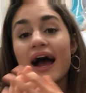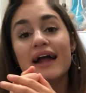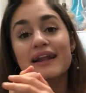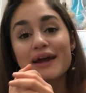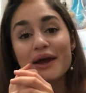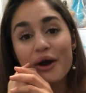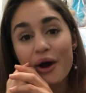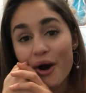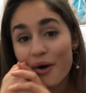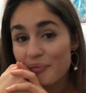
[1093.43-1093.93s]

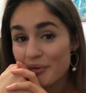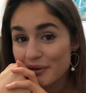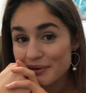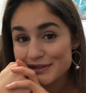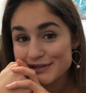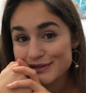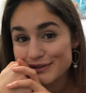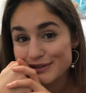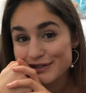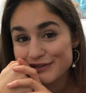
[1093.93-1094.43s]
hope it was
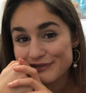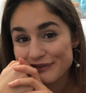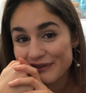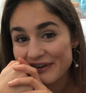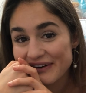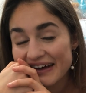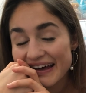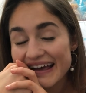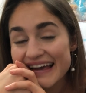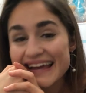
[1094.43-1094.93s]
useful
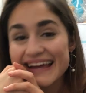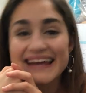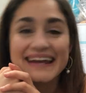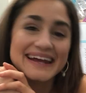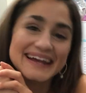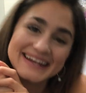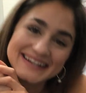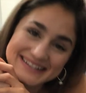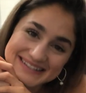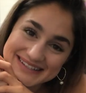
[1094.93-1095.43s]

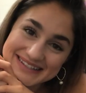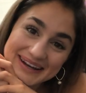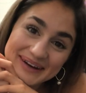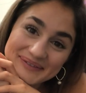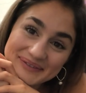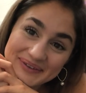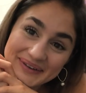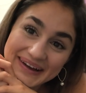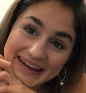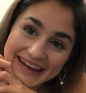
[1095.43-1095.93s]
in some
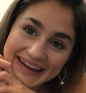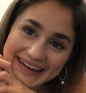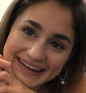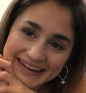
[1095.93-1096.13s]
way